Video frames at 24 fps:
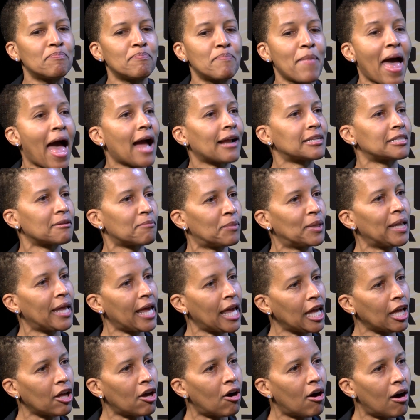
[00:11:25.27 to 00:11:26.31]
back to
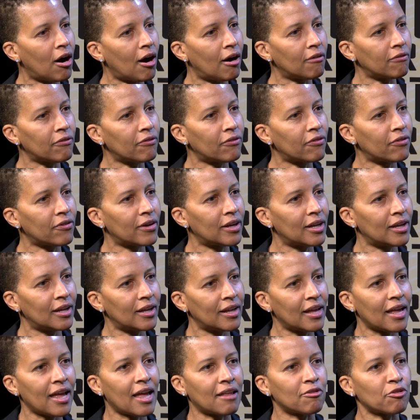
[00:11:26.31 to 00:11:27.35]
playing golf
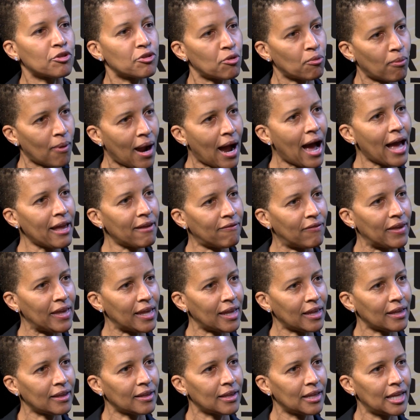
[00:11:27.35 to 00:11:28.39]
and
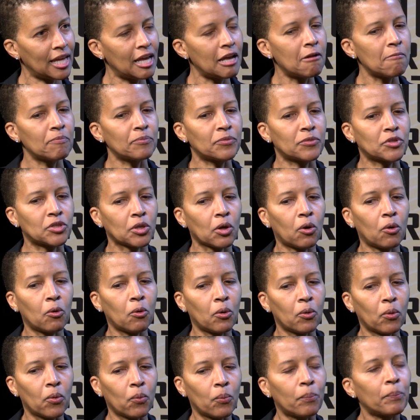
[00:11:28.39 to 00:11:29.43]
thriving.
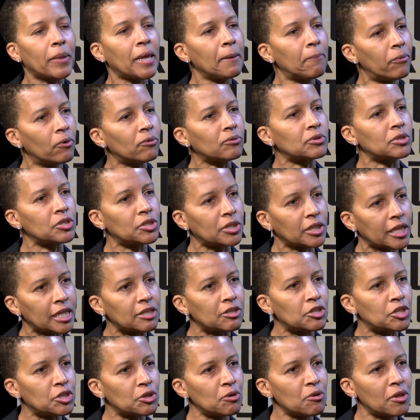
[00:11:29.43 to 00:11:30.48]
So people
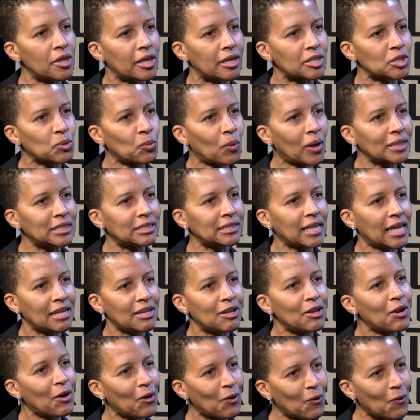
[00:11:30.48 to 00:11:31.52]
can do this once they
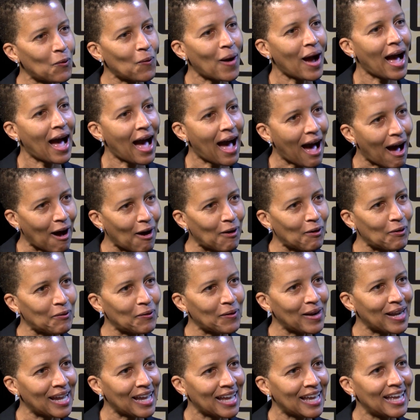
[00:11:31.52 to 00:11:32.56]
know
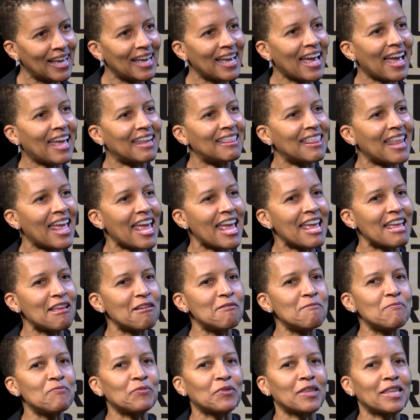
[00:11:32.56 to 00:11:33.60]
how, and
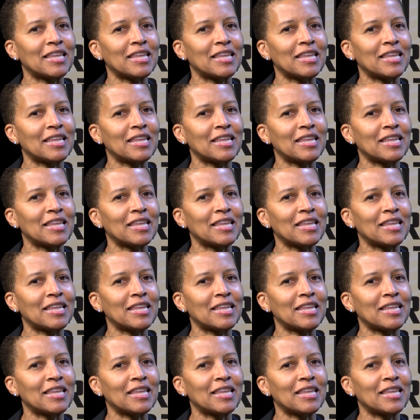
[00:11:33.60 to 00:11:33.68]
they